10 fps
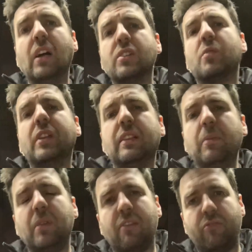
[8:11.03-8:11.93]
So when a
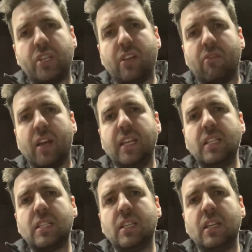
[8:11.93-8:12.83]
DPF
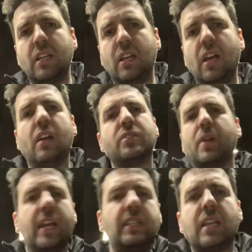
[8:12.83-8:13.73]
regenerates, so it
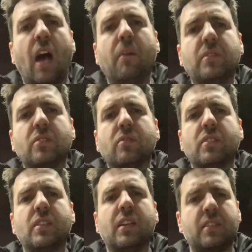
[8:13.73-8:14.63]
heats it up to sort
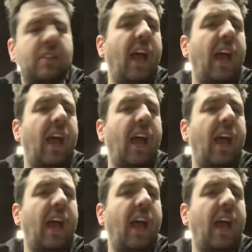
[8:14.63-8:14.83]
of